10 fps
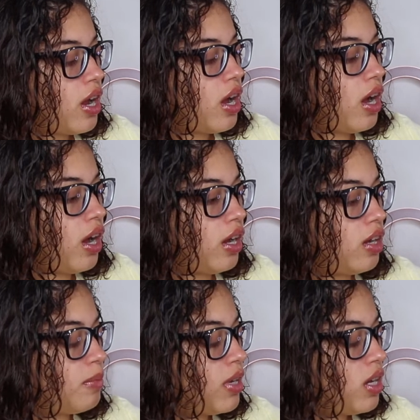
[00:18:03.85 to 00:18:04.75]

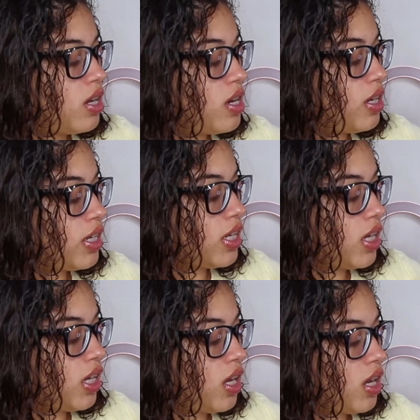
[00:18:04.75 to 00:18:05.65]

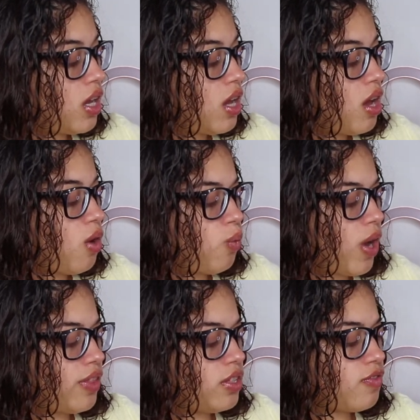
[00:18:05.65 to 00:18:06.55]
Hoodie.
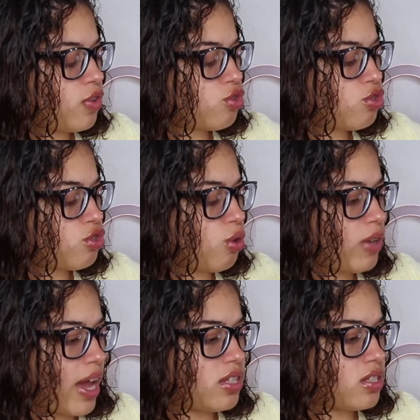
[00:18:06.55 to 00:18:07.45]
Wow, these feel so
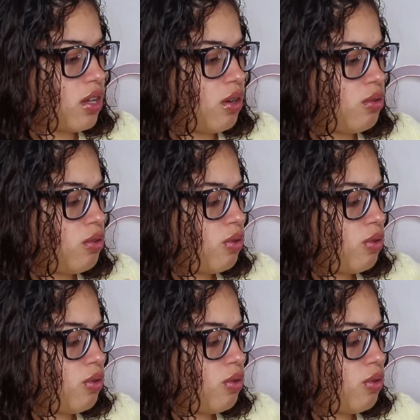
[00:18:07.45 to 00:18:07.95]
nice though.